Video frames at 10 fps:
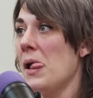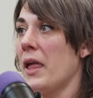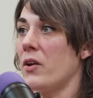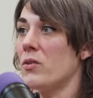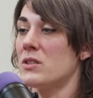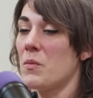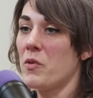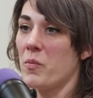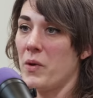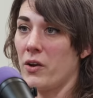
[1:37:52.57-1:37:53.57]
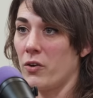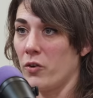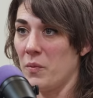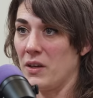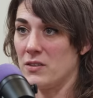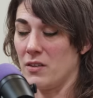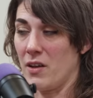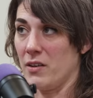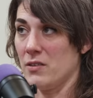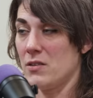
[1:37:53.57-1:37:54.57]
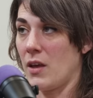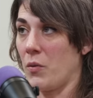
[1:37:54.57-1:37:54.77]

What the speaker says: you know, some of the bigger grooming salons.